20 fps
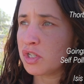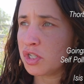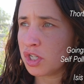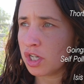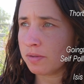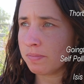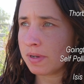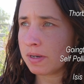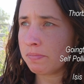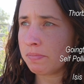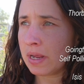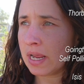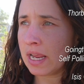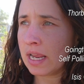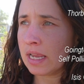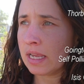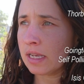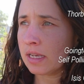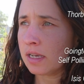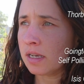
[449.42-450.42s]
German
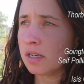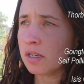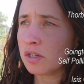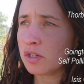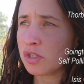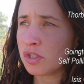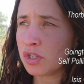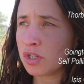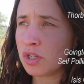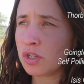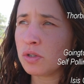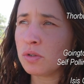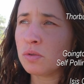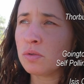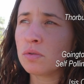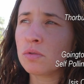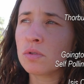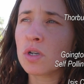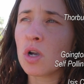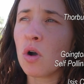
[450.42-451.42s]
Pink,
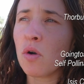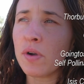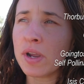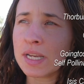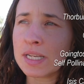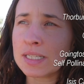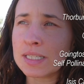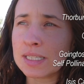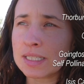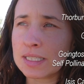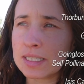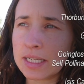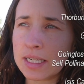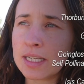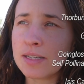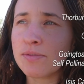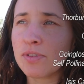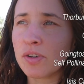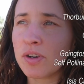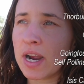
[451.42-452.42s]
2 going to
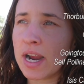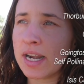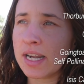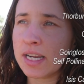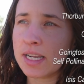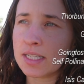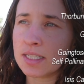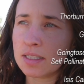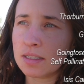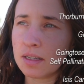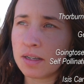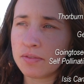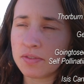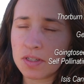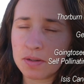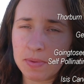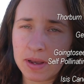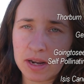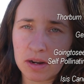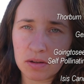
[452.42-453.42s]
seed varieties of
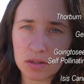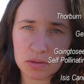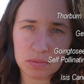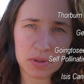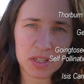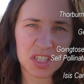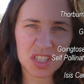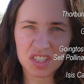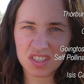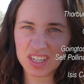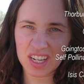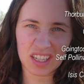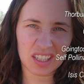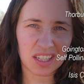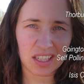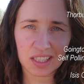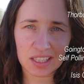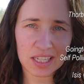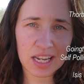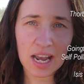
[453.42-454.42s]
tomatoes, which
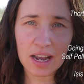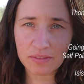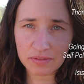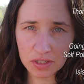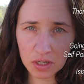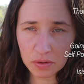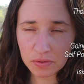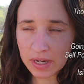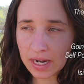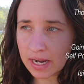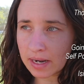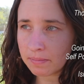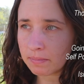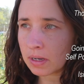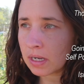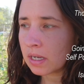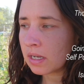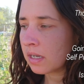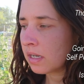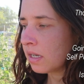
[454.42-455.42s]
technically have no
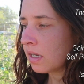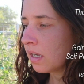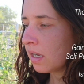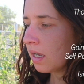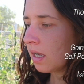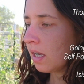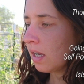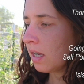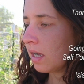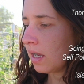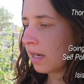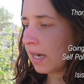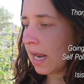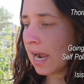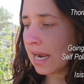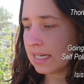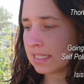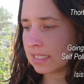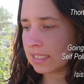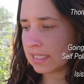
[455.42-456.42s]
name, an
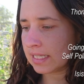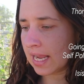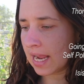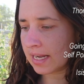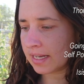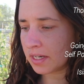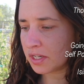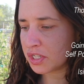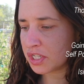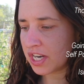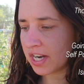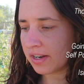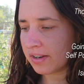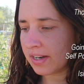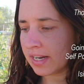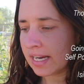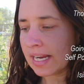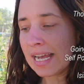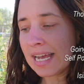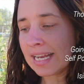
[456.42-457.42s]
Isis Candy
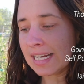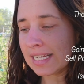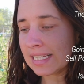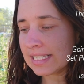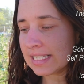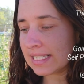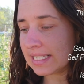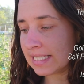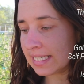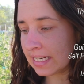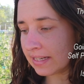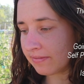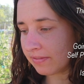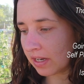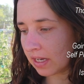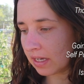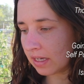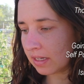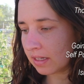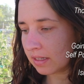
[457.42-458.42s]
Cherry, and a
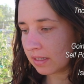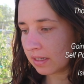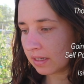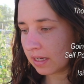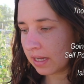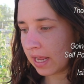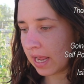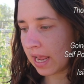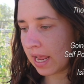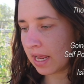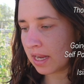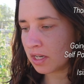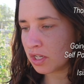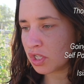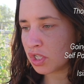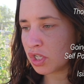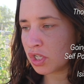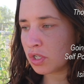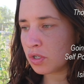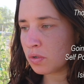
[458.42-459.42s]
Estiva,
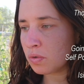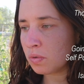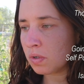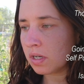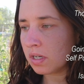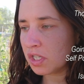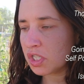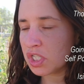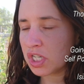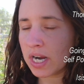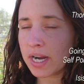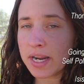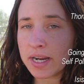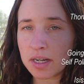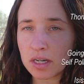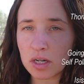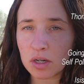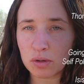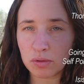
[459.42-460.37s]
and 2 giant